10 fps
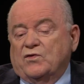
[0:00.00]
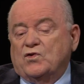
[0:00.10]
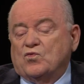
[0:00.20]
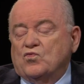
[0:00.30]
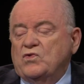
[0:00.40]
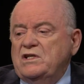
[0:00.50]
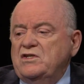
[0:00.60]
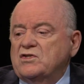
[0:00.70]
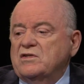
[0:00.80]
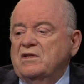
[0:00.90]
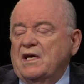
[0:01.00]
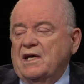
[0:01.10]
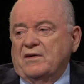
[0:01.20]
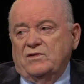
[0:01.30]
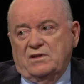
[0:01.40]
The reason they
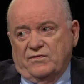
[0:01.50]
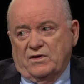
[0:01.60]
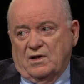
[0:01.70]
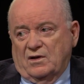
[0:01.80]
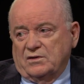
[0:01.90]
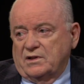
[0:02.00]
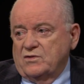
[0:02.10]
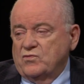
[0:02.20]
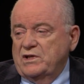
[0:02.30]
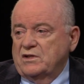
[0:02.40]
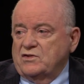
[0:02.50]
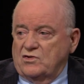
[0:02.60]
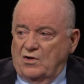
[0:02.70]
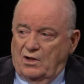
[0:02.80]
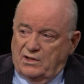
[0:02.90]
have difficulty
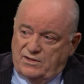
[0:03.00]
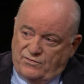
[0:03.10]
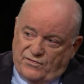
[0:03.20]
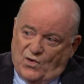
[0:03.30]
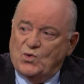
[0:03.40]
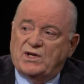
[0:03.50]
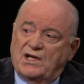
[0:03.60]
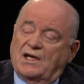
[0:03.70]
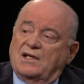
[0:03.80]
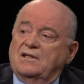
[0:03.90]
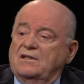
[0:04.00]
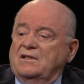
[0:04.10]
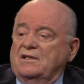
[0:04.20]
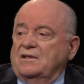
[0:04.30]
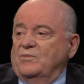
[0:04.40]
reinstalling voc ed
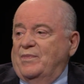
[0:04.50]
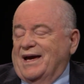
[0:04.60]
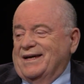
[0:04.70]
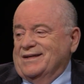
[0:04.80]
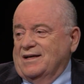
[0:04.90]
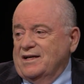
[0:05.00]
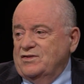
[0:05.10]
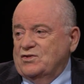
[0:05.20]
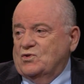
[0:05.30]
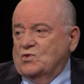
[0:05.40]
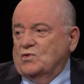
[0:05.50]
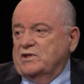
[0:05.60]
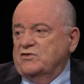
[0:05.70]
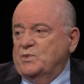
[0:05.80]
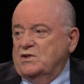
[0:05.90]
back in high school
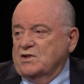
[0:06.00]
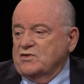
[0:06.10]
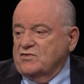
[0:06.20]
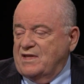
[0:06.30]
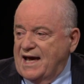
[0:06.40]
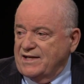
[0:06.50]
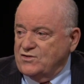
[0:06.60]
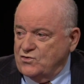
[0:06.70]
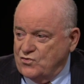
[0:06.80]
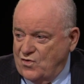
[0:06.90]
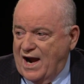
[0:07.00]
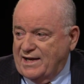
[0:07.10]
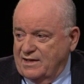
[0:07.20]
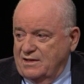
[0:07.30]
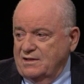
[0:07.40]
is because that's
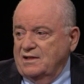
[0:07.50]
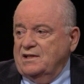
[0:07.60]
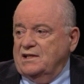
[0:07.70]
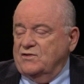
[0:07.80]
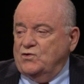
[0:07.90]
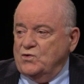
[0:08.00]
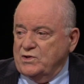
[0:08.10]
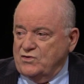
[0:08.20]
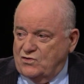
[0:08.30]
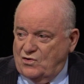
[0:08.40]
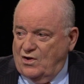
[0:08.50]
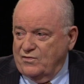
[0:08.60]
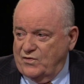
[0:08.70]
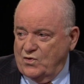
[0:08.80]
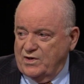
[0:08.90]
tracking. If you install
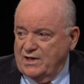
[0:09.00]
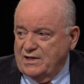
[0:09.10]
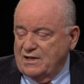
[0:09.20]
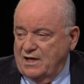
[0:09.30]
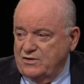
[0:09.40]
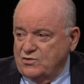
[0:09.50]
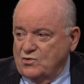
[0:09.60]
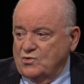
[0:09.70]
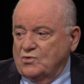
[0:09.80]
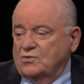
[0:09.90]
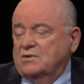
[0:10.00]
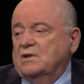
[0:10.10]
voc ed in high school,